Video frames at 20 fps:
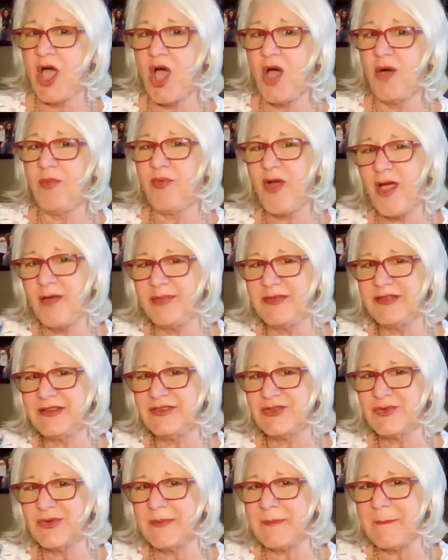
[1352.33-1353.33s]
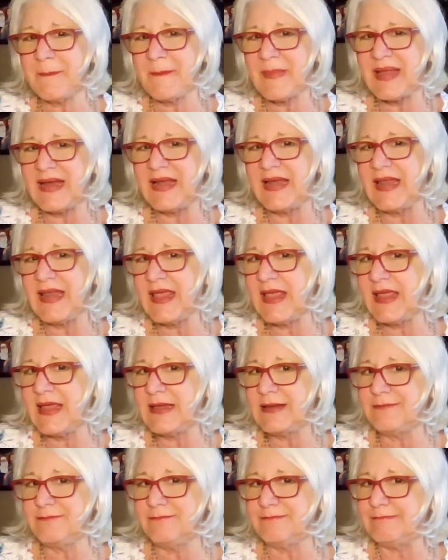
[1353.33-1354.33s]
I'll probably do it
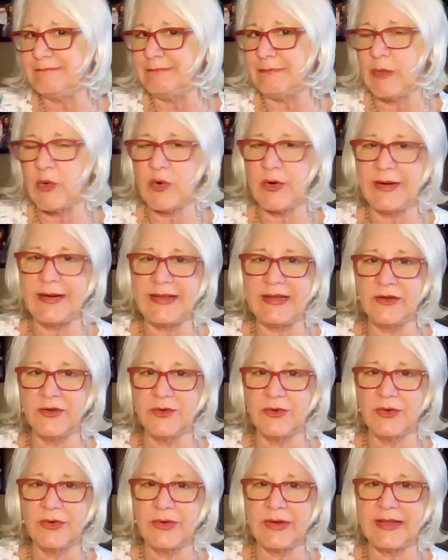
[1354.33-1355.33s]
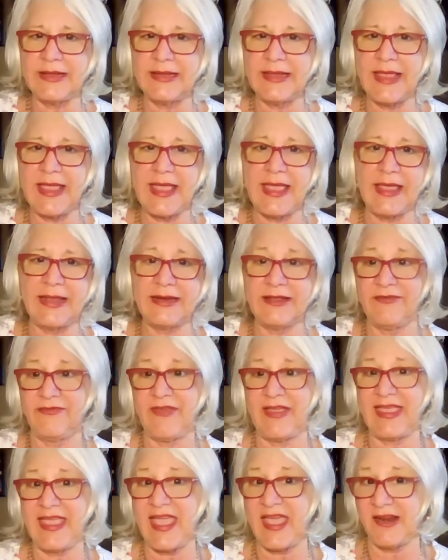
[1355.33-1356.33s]
Monday morning early. And
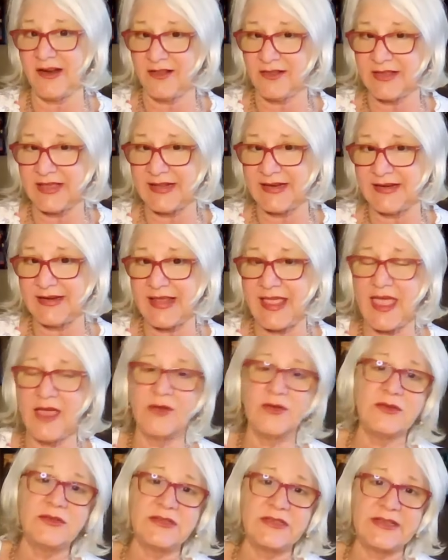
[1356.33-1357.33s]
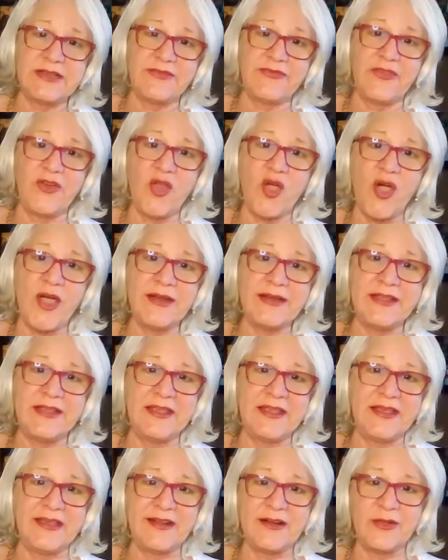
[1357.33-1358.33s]
if I can, I'll get it out. If not,
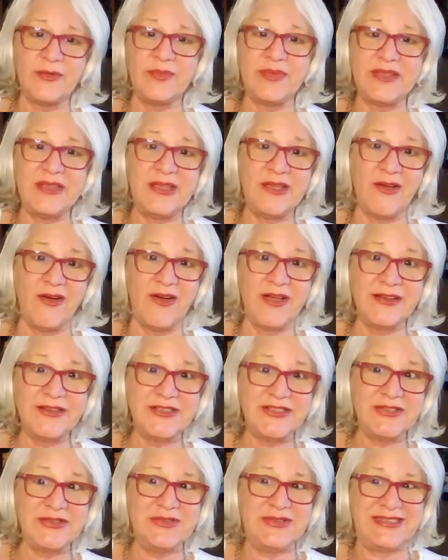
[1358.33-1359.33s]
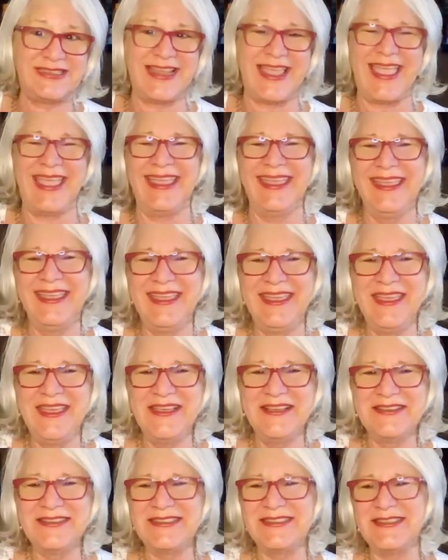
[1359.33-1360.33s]
it'll be on Tuesday.
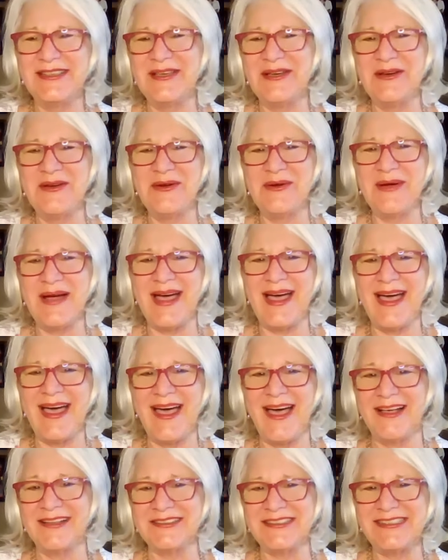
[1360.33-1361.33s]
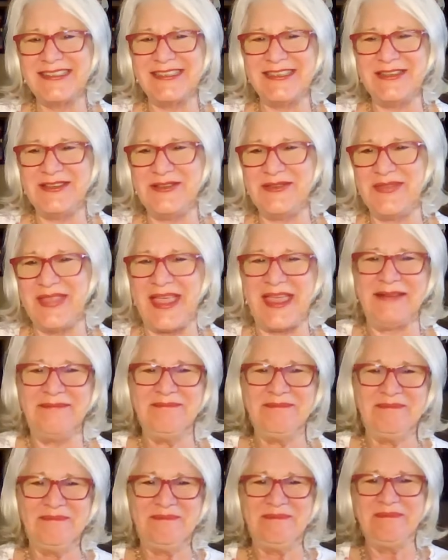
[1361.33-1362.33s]
So uh, I'll see you
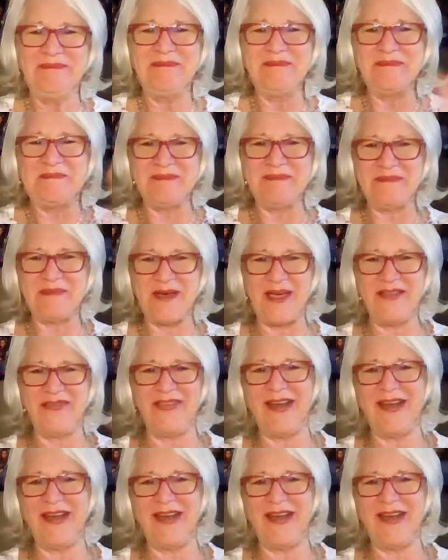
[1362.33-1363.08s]
then. Bye